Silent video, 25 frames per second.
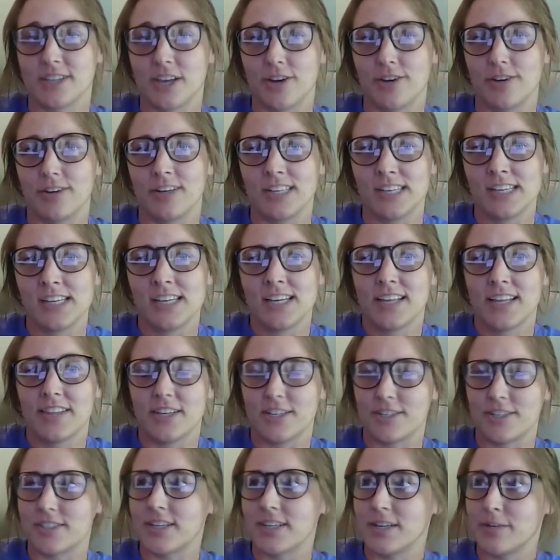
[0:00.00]
So
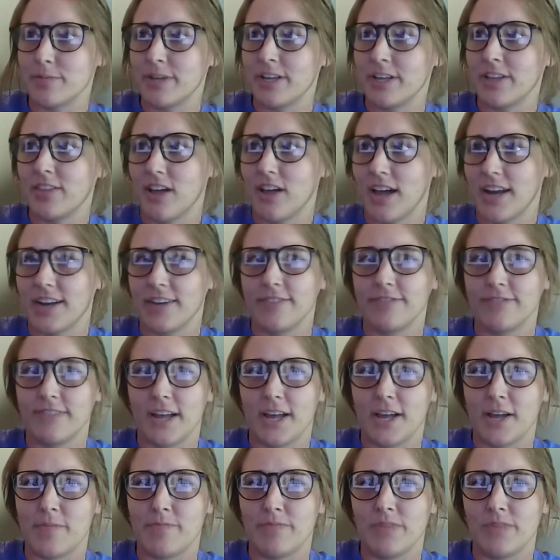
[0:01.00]
there's going to be a lot
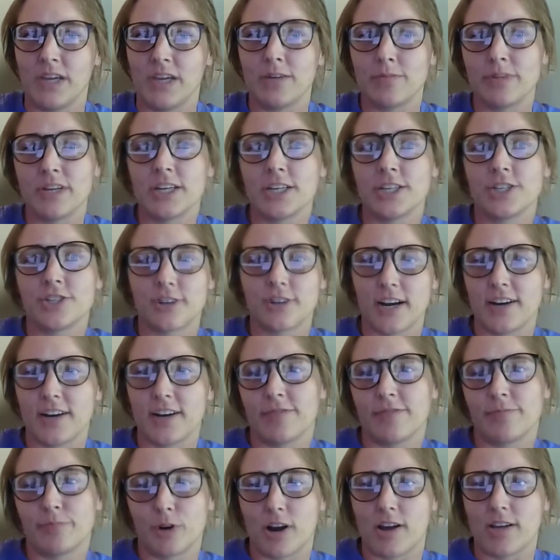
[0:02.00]
of
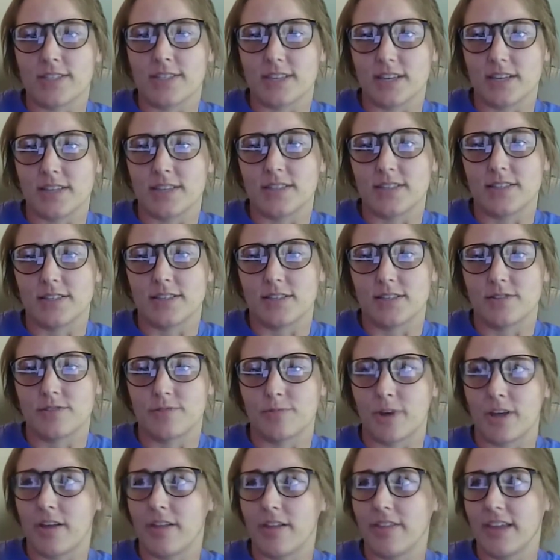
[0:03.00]
administrative processes
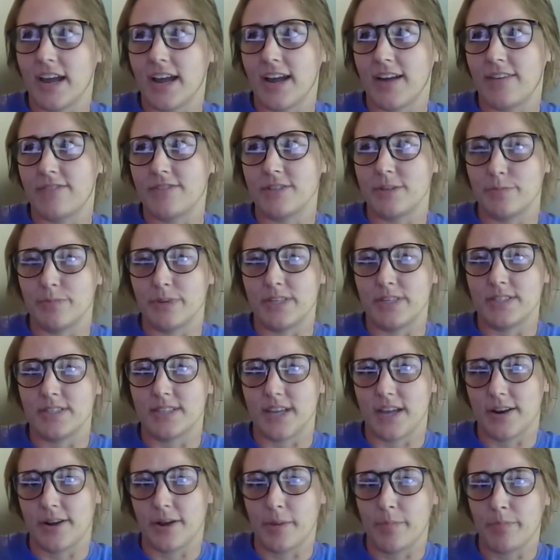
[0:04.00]
as well that have to be
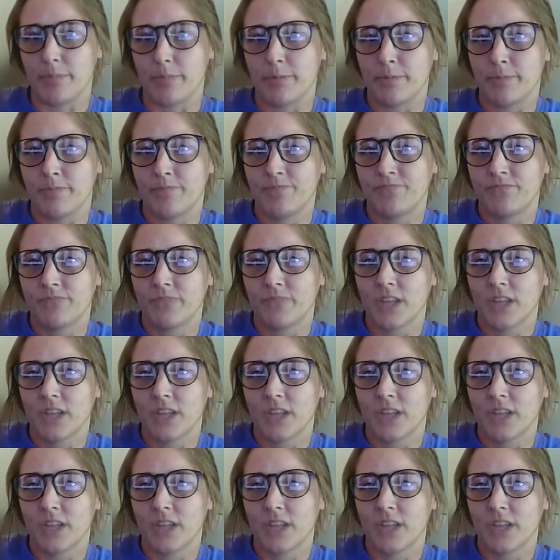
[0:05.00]
set up.